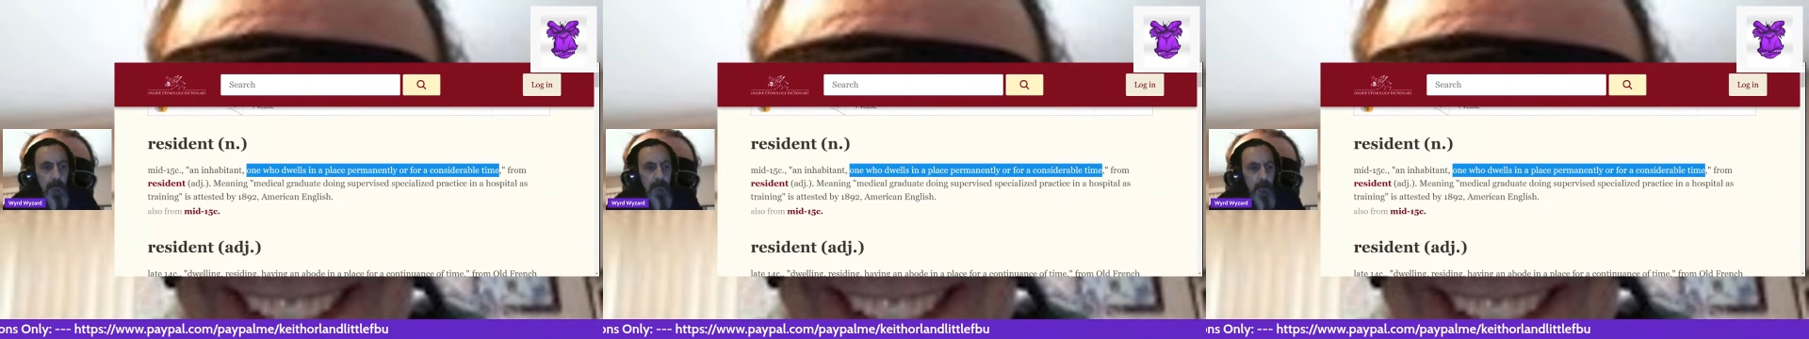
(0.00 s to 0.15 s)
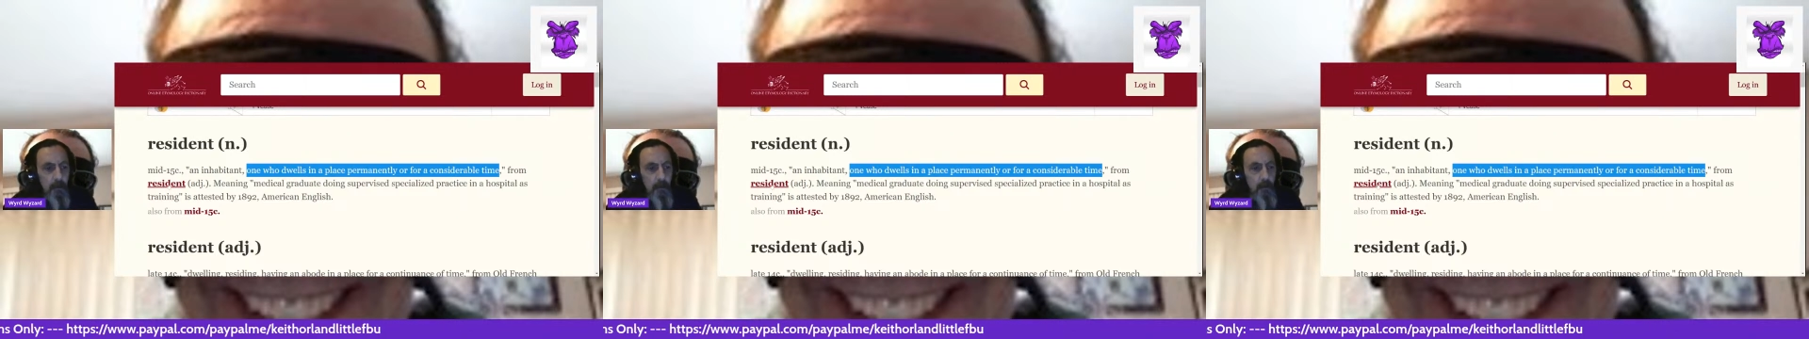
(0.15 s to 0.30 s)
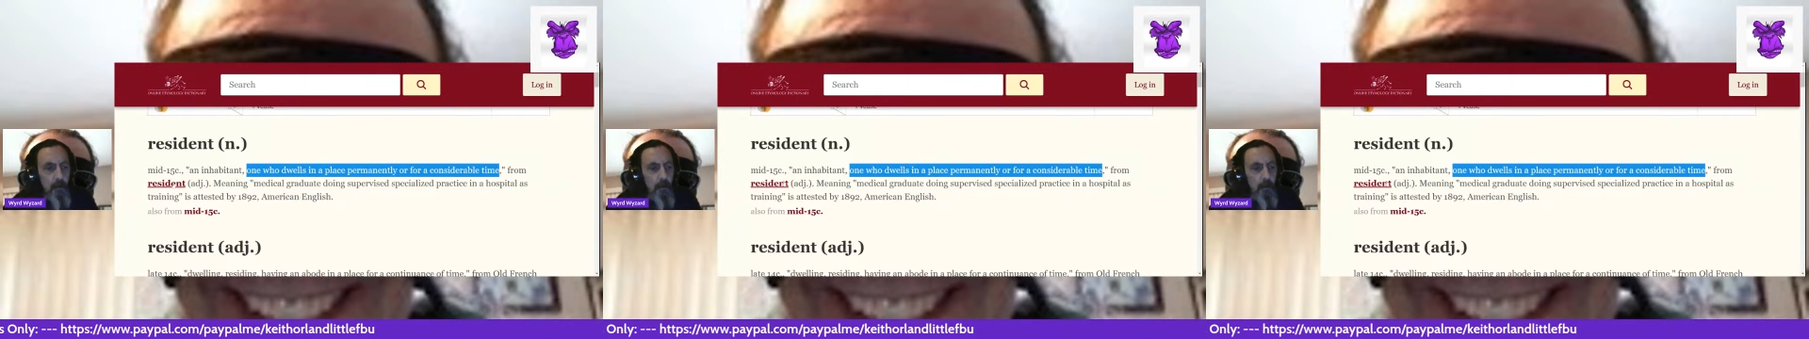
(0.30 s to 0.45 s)

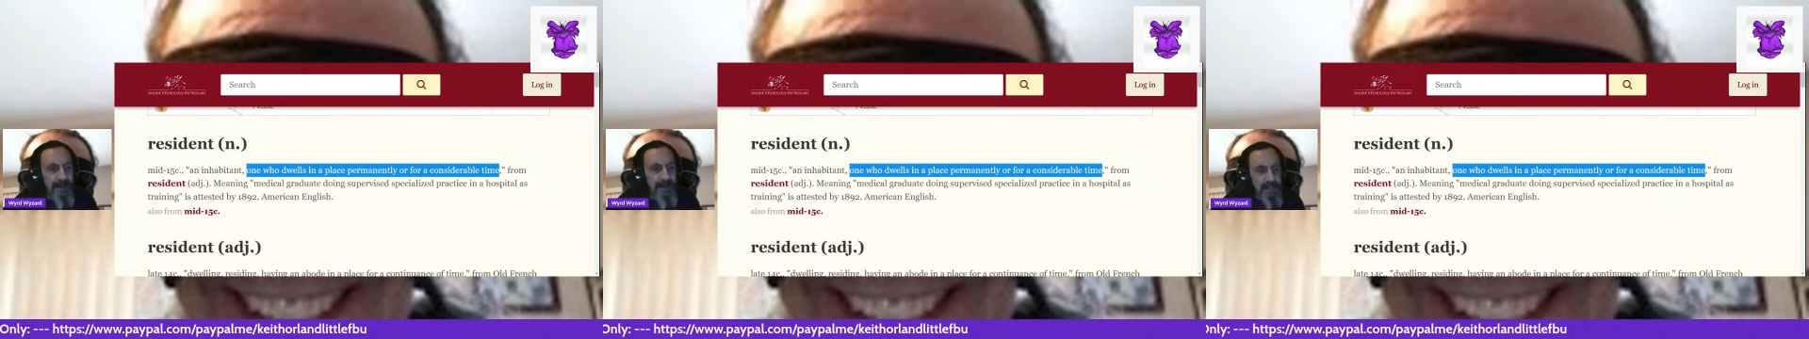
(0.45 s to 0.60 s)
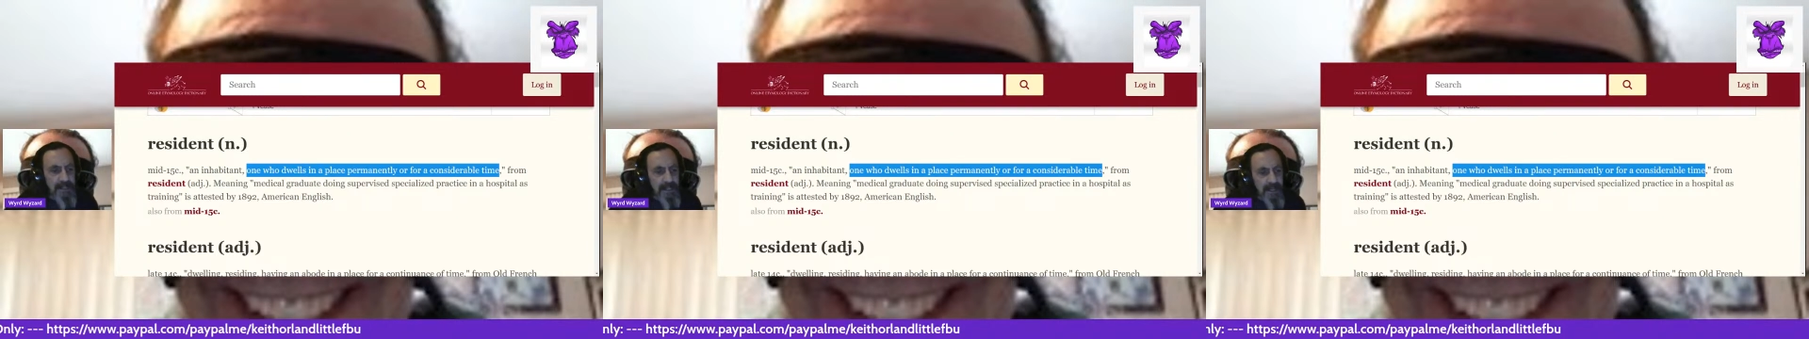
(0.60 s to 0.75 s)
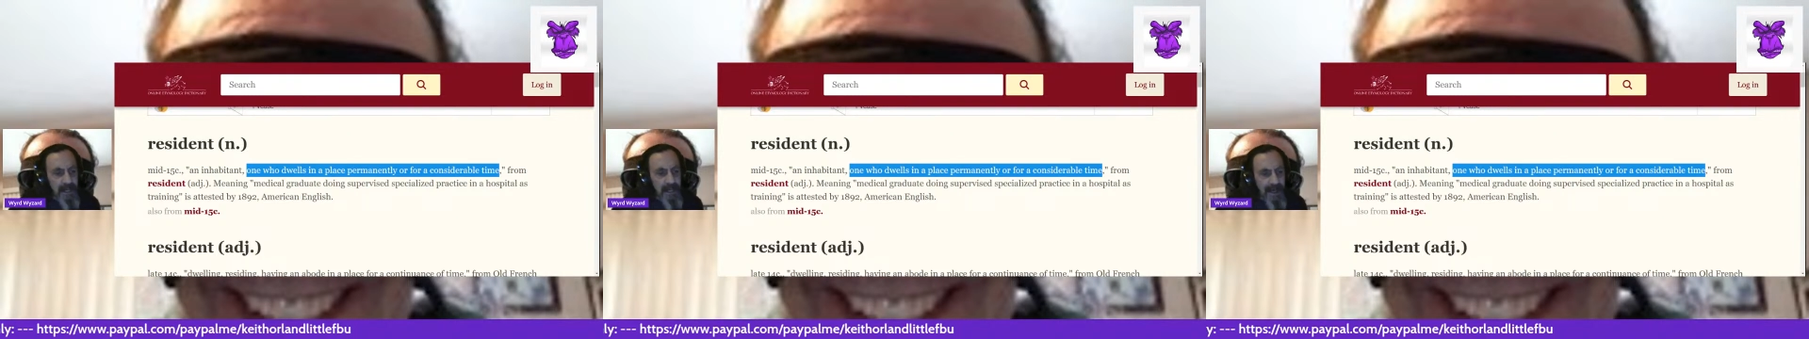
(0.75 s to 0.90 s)
From
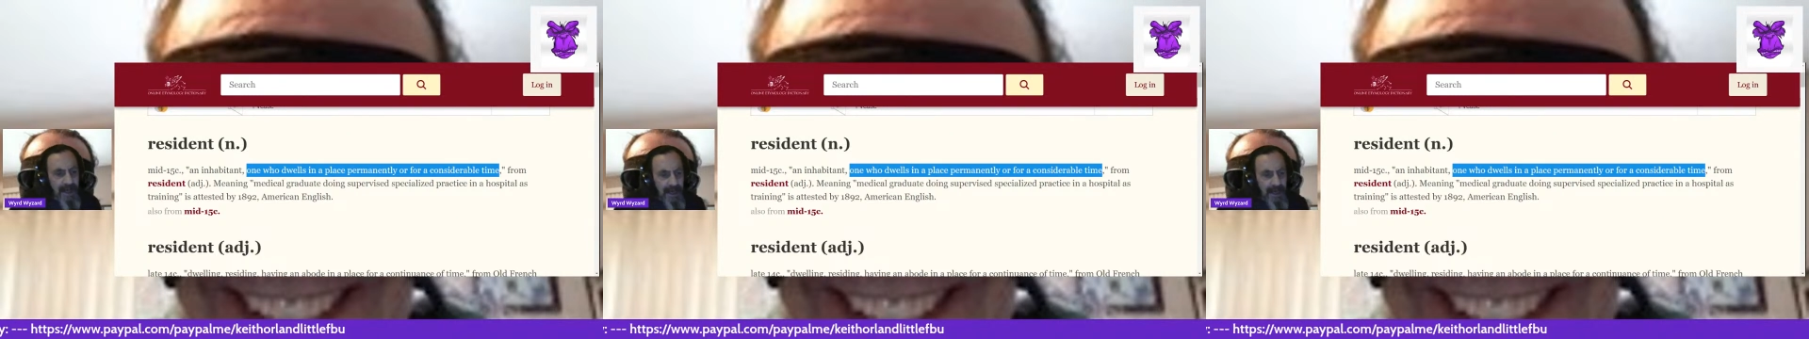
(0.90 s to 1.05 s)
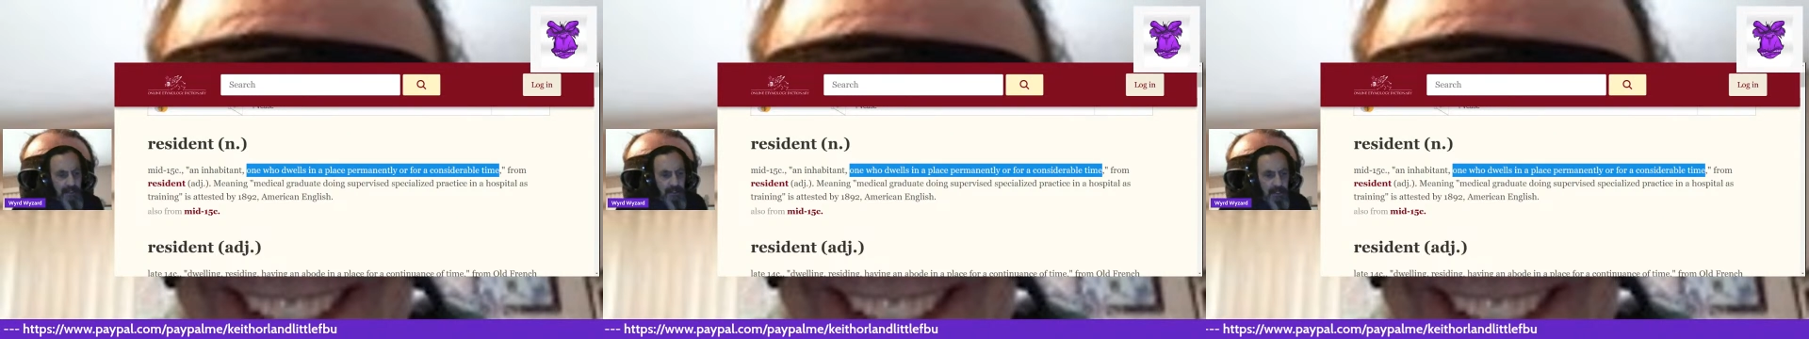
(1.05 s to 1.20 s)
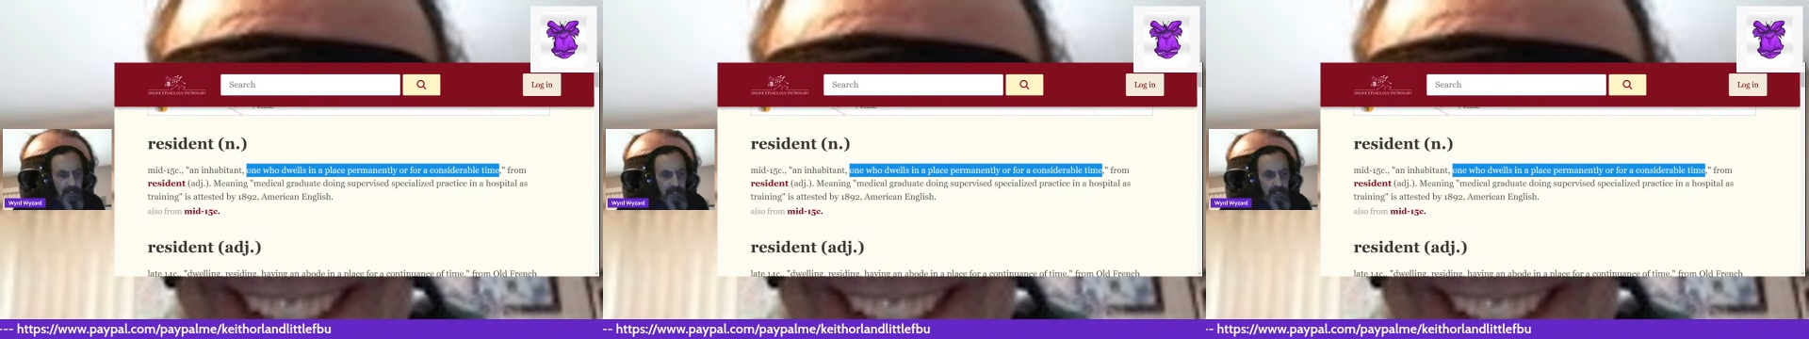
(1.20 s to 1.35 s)
resident,
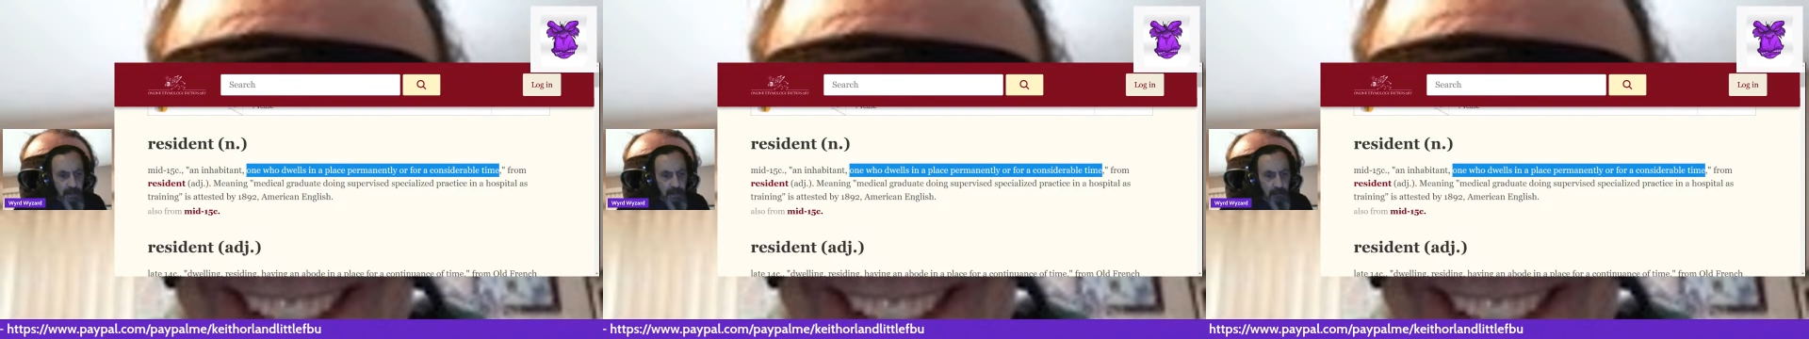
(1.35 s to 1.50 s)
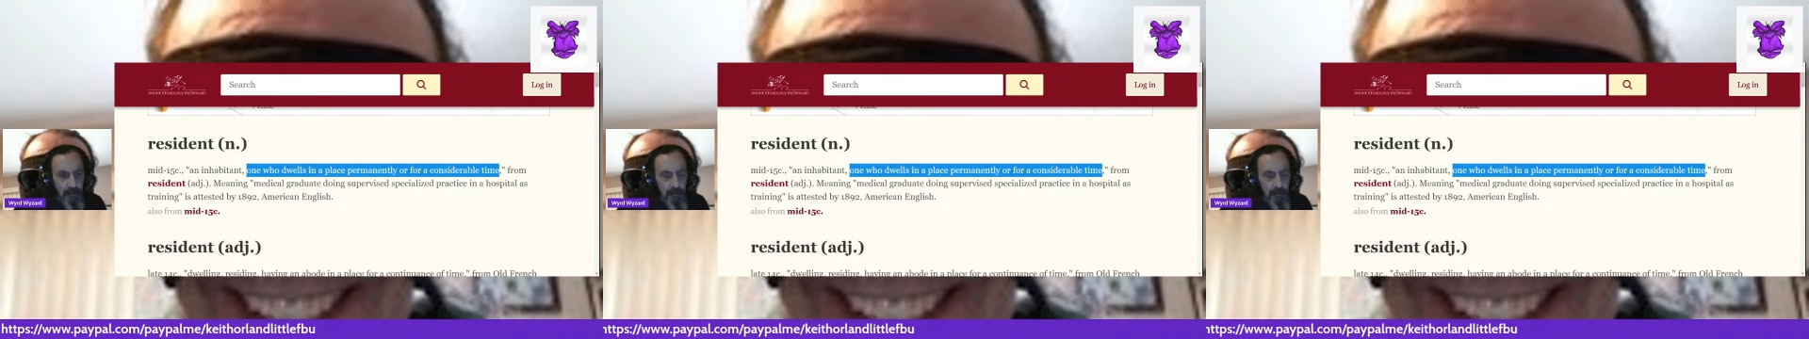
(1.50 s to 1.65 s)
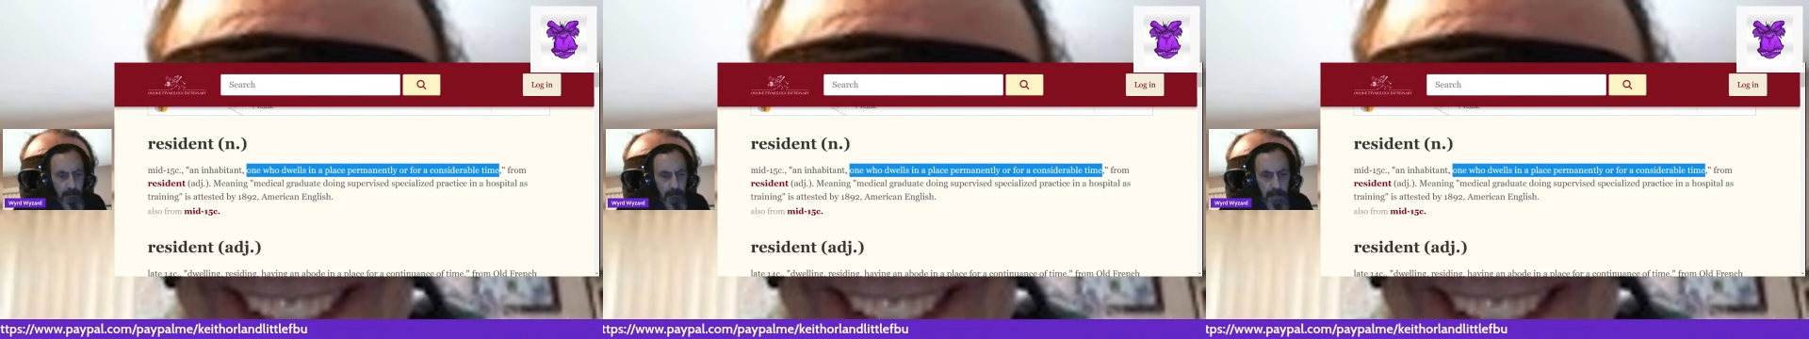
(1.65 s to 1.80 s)
adjective,